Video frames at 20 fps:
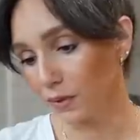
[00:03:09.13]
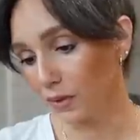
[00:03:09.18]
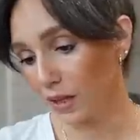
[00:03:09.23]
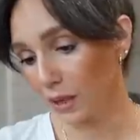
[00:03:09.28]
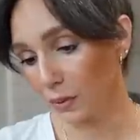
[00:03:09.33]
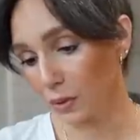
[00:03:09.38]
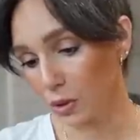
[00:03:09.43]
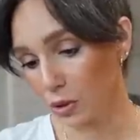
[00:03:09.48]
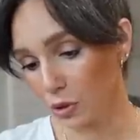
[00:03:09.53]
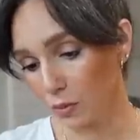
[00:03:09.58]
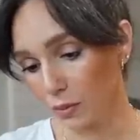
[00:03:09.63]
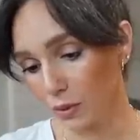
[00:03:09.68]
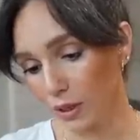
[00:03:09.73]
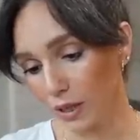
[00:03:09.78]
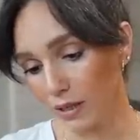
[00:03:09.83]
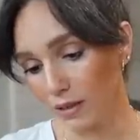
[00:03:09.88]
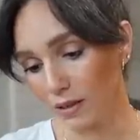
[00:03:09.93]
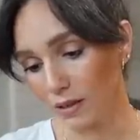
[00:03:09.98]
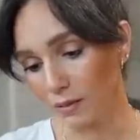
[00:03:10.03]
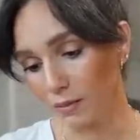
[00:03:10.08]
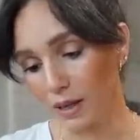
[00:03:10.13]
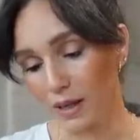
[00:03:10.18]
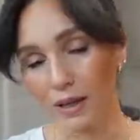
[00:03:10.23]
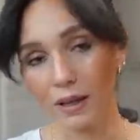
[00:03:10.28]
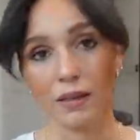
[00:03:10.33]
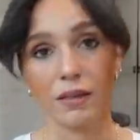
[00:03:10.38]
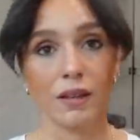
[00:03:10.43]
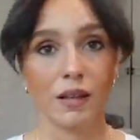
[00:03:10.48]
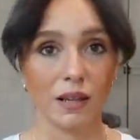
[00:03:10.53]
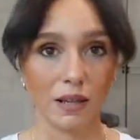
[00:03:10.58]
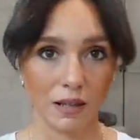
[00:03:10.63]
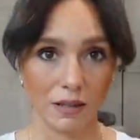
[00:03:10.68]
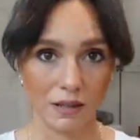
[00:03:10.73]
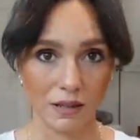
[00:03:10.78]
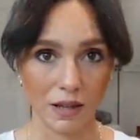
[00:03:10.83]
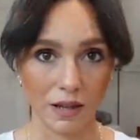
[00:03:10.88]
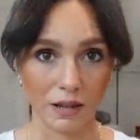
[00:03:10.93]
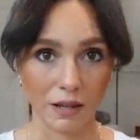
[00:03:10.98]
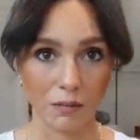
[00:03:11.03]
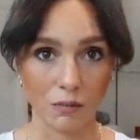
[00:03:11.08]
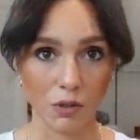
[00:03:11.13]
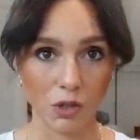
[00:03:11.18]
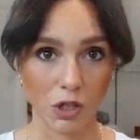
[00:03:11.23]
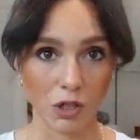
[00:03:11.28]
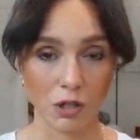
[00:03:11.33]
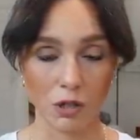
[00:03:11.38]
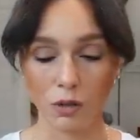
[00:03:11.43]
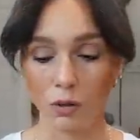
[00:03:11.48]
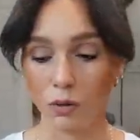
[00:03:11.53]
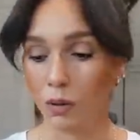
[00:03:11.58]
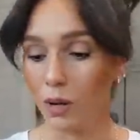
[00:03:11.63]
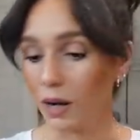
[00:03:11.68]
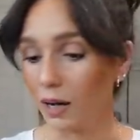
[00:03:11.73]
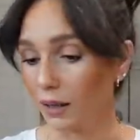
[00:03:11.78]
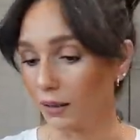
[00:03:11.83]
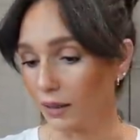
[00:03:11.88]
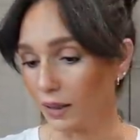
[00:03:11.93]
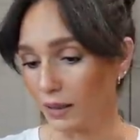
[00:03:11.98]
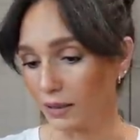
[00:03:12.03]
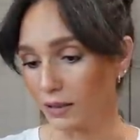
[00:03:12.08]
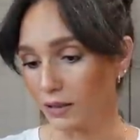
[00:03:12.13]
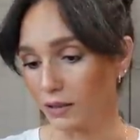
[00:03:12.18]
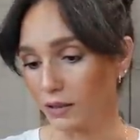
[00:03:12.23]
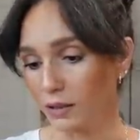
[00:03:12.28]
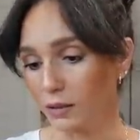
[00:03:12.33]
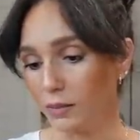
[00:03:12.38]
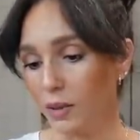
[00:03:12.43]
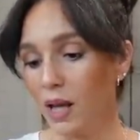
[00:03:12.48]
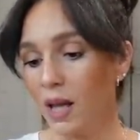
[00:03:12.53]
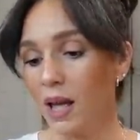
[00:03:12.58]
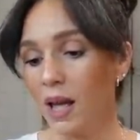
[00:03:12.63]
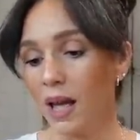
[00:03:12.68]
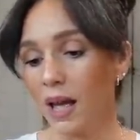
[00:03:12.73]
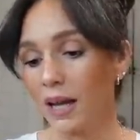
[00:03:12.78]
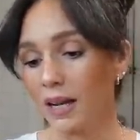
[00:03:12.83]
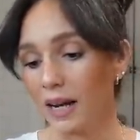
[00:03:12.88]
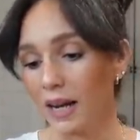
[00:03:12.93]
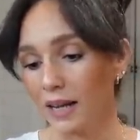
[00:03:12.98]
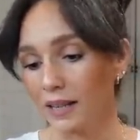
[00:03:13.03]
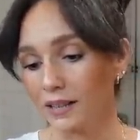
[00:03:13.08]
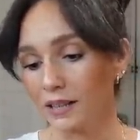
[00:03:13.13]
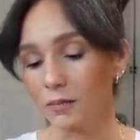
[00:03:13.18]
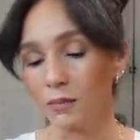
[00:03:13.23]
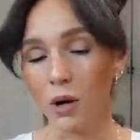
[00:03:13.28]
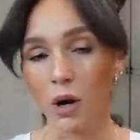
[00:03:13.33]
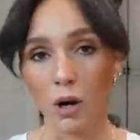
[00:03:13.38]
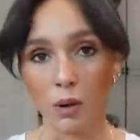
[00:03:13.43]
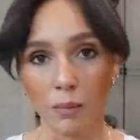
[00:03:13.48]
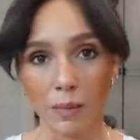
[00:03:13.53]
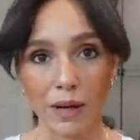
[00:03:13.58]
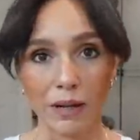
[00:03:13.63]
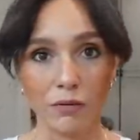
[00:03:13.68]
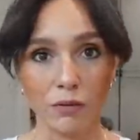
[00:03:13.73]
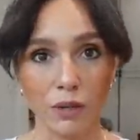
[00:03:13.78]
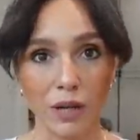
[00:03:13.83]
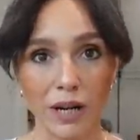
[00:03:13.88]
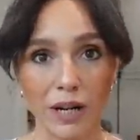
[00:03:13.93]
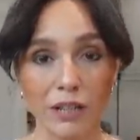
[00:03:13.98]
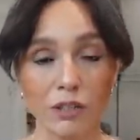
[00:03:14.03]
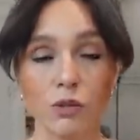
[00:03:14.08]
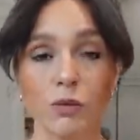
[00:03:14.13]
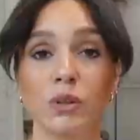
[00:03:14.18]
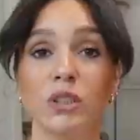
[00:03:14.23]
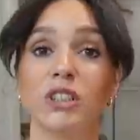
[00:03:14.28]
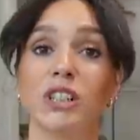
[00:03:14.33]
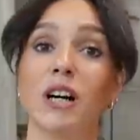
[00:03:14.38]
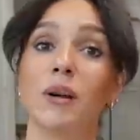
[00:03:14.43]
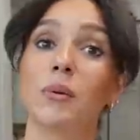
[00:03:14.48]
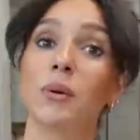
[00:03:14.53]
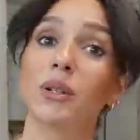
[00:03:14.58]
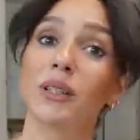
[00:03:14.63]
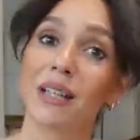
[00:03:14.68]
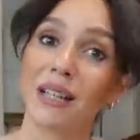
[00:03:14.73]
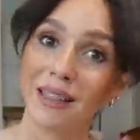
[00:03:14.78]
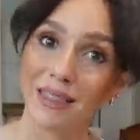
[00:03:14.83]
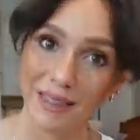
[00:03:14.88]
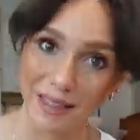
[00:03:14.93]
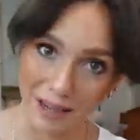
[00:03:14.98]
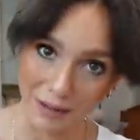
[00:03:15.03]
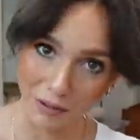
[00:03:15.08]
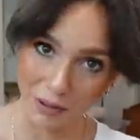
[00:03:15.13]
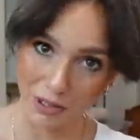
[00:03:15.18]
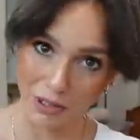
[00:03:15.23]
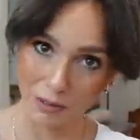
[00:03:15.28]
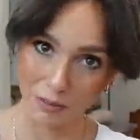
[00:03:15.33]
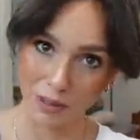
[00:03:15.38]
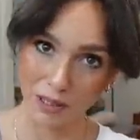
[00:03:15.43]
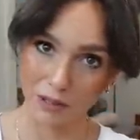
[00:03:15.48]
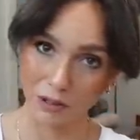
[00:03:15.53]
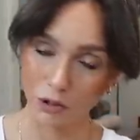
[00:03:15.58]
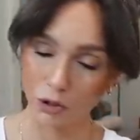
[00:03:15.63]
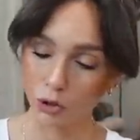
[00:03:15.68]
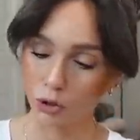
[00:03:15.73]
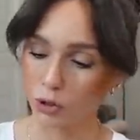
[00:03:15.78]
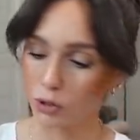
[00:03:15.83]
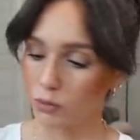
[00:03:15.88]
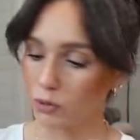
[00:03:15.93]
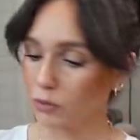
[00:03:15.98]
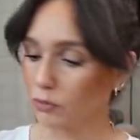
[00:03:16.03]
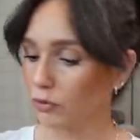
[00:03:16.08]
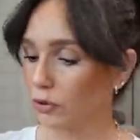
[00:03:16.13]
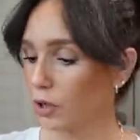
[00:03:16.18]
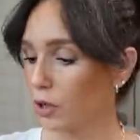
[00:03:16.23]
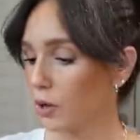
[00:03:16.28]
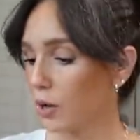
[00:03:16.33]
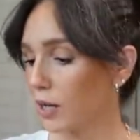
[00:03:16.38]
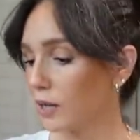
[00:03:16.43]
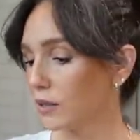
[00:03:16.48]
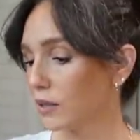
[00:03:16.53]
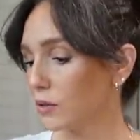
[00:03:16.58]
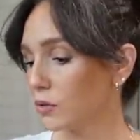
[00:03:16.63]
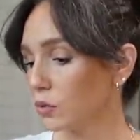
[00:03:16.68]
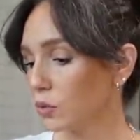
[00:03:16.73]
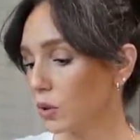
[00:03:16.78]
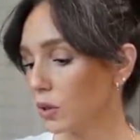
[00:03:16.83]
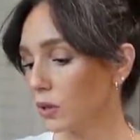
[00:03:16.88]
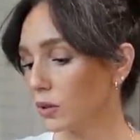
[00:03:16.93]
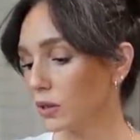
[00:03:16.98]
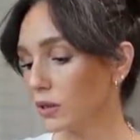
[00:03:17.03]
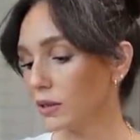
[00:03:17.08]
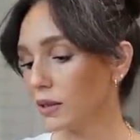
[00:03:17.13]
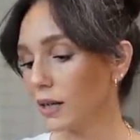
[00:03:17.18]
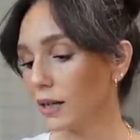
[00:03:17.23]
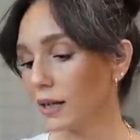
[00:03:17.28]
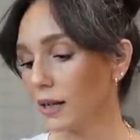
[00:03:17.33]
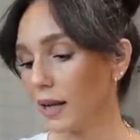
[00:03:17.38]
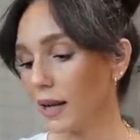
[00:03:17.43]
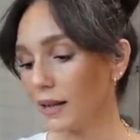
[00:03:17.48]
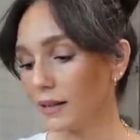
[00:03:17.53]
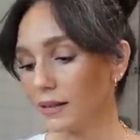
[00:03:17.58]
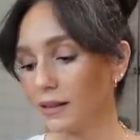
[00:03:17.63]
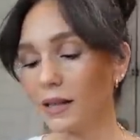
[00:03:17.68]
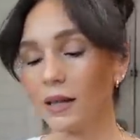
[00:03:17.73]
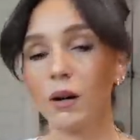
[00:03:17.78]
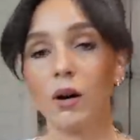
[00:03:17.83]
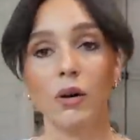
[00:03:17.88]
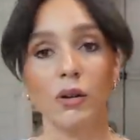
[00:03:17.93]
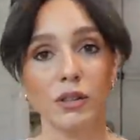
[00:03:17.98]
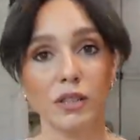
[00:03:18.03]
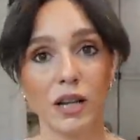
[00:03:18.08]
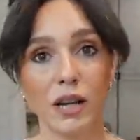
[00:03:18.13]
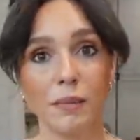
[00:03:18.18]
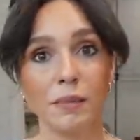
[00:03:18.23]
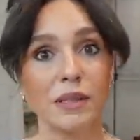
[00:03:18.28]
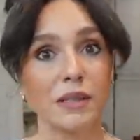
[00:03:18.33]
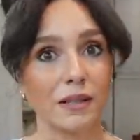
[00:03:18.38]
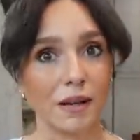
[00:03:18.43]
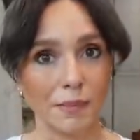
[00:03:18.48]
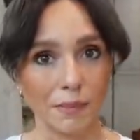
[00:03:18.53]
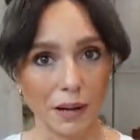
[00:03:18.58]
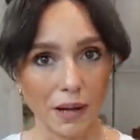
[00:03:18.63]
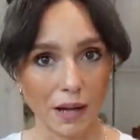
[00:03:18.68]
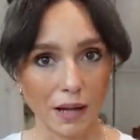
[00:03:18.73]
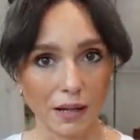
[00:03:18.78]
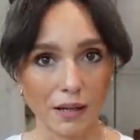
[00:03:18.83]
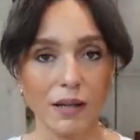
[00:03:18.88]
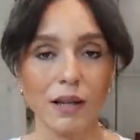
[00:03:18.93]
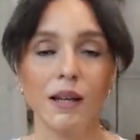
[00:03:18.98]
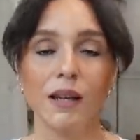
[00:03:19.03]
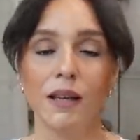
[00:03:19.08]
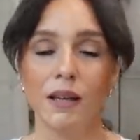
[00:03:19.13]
They were super easy to make. The kids like them too. I liked them. And I had some homemade ranch, which I will link that recipe in the description for you guys as well because I get asked that all the time. It's not mine.